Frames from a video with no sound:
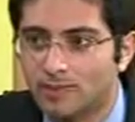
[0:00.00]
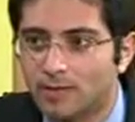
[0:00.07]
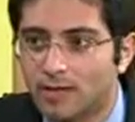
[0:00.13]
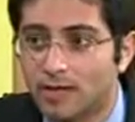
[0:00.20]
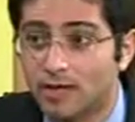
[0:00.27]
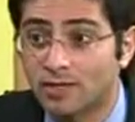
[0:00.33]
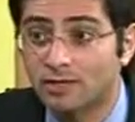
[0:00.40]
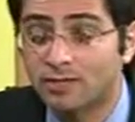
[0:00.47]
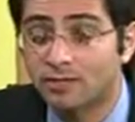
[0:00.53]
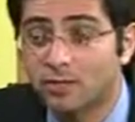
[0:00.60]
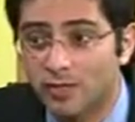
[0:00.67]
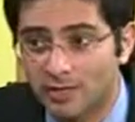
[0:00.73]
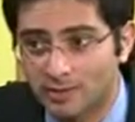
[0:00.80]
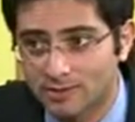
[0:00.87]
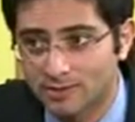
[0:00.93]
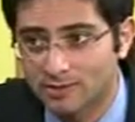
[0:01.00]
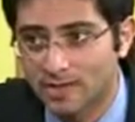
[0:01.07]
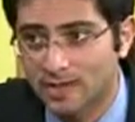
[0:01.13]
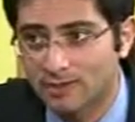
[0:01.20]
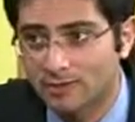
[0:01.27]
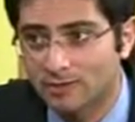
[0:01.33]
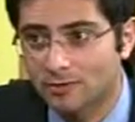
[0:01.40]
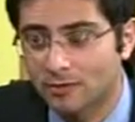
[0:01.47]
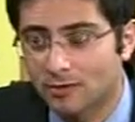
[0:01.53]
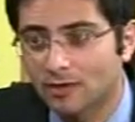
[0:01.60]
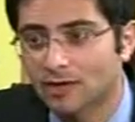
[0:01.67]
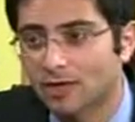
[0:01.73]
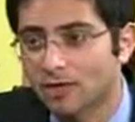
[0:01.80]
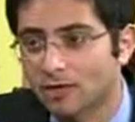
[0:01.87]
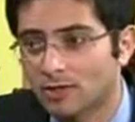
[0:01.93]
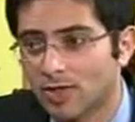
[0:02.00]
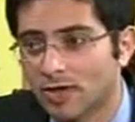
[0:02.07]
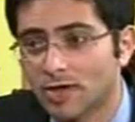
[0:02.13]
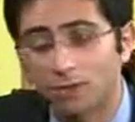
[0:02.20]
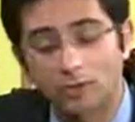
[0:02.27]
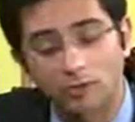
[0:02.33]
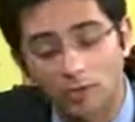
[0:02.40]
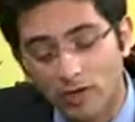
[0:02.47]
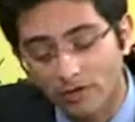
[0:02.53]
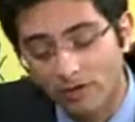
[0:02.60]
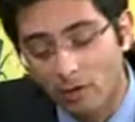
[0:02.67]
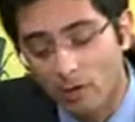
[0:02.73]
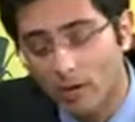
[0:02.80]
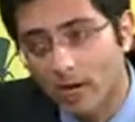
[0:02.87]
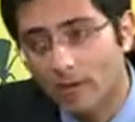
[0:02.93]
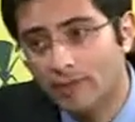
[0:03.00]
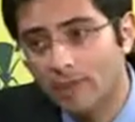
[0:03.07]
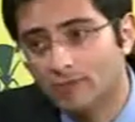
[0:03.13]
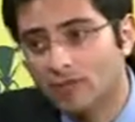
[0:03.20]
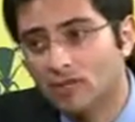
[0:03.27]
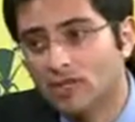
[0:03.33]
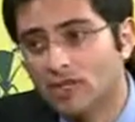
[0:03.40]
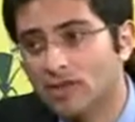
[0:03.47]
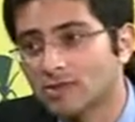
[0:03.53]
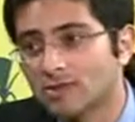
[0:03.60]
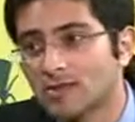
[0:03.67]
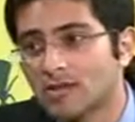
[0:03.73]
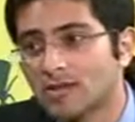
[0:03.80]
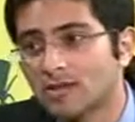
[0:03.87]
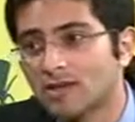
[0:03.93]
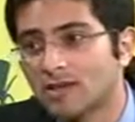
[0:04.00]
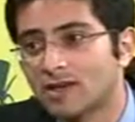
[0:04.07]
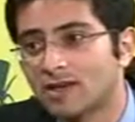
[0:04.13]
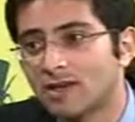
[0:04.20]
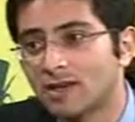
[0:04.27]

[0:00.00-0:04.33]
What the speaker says: a swing state, North Carolina, which went for Obama in 2008,